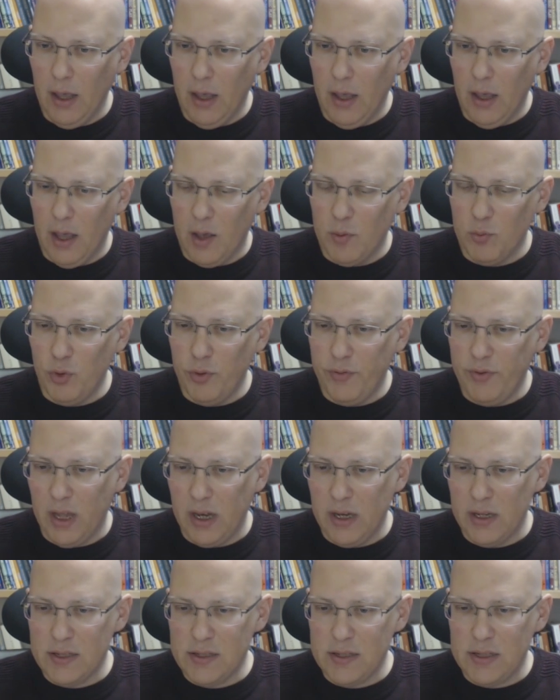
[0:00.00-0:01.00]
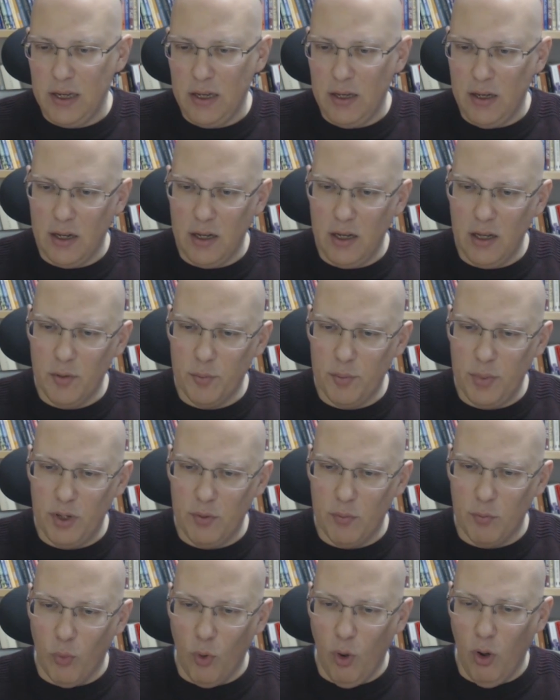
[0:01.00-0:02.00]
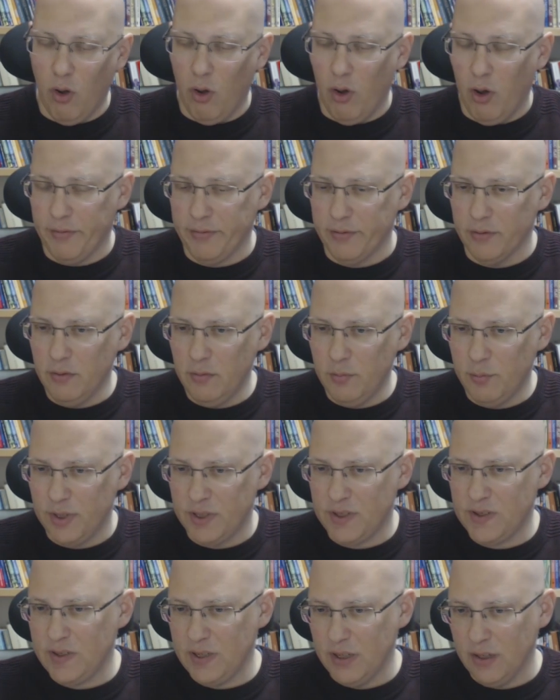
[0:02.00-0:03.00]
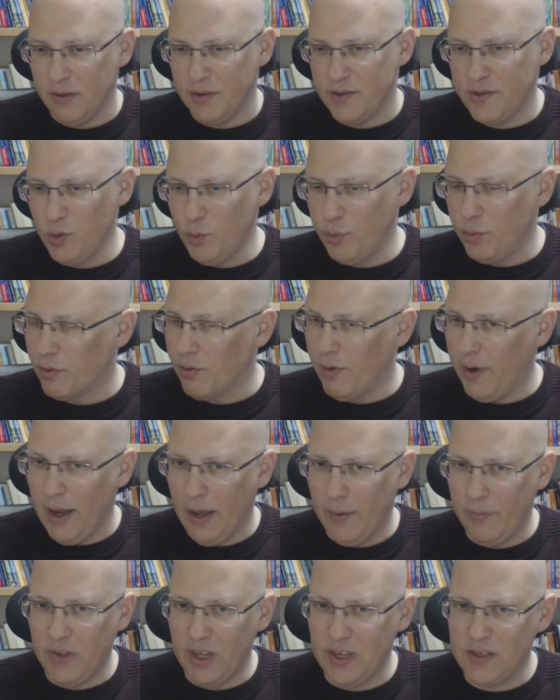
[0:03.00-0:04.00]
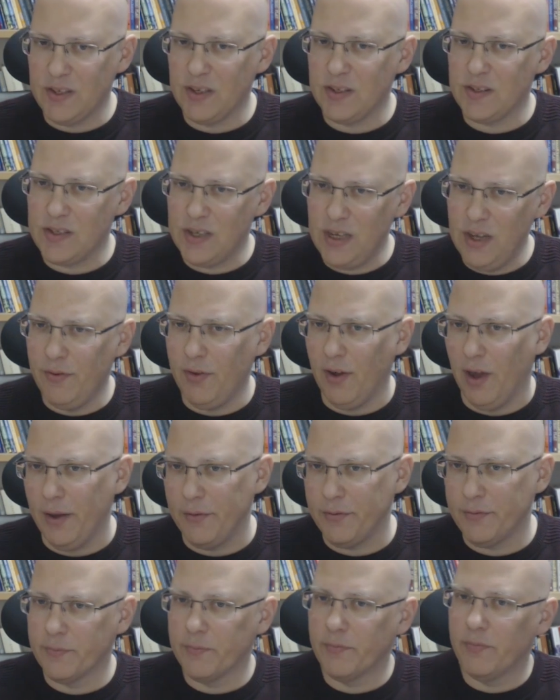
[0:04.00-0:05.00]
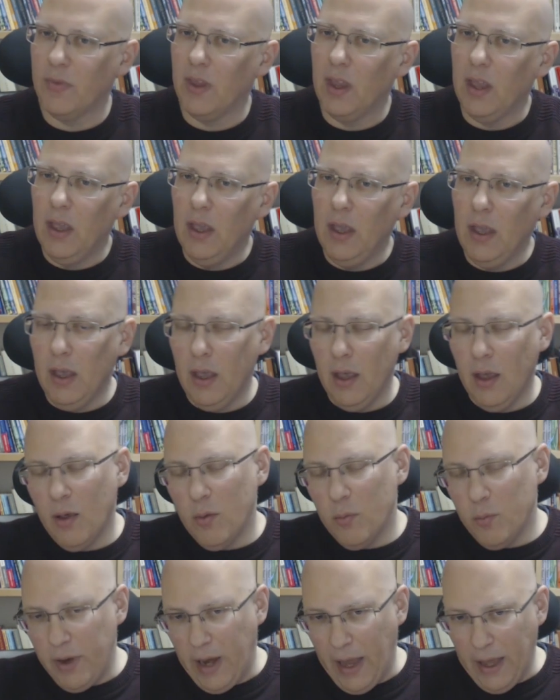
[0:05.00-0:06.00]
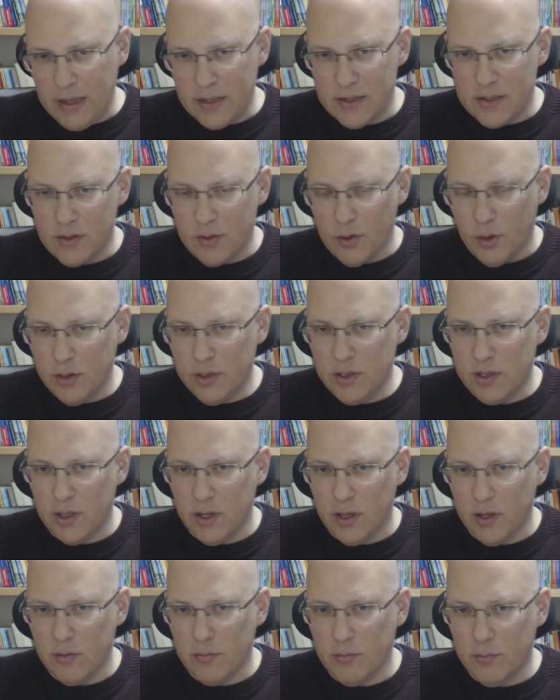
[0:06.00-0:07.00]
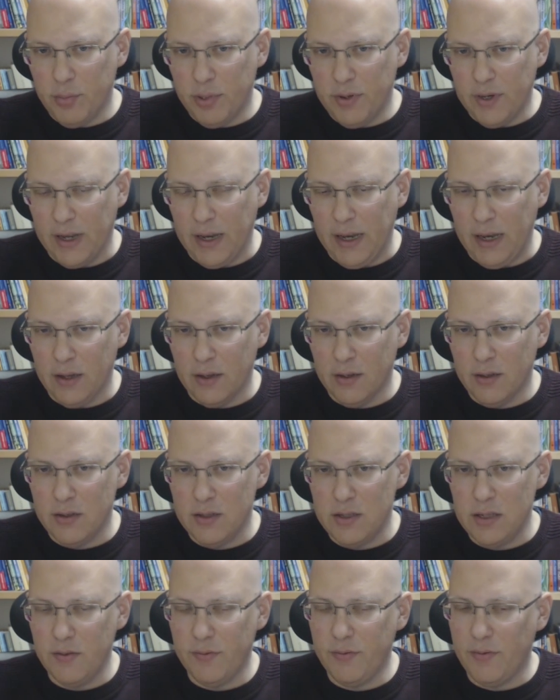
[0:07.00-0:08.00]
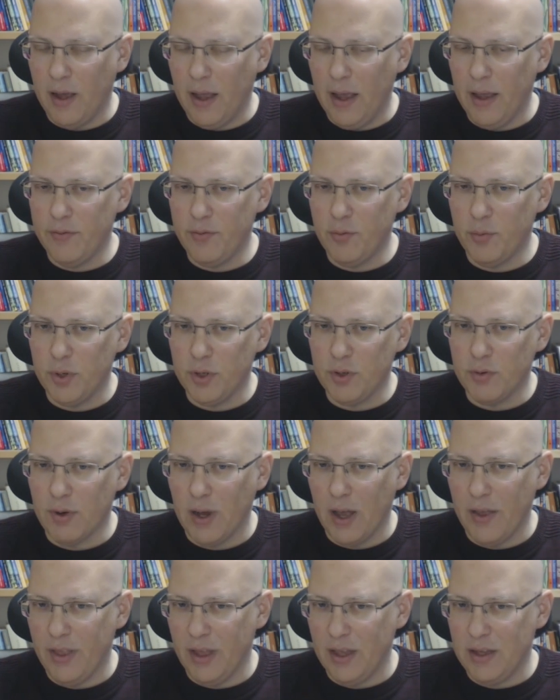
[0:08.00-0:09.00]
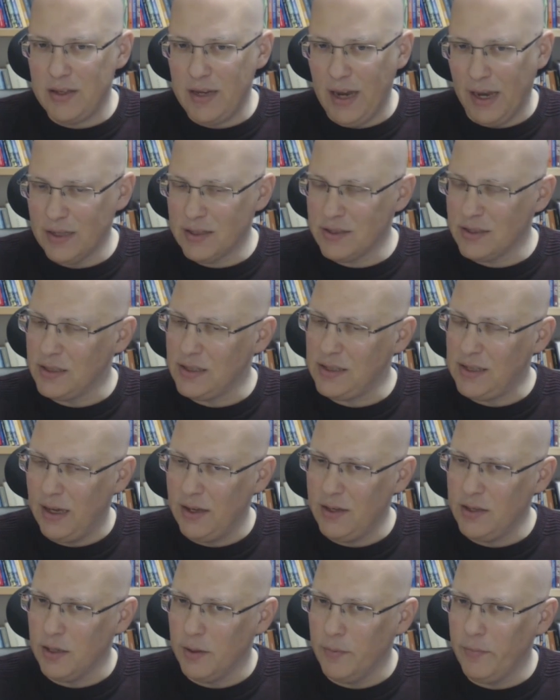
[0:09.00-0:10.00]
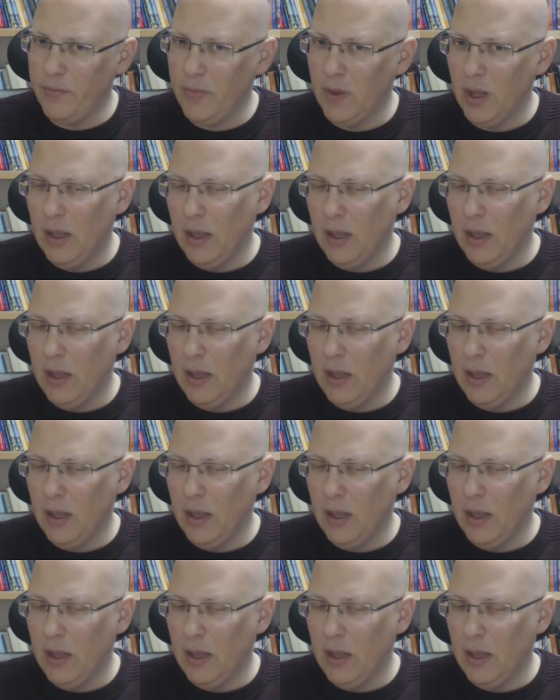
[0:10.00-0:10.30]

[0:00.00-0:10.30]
A move that is seen a little bit more often, but still super rare, is c5. Black is not playing d5, but rather attacks the center.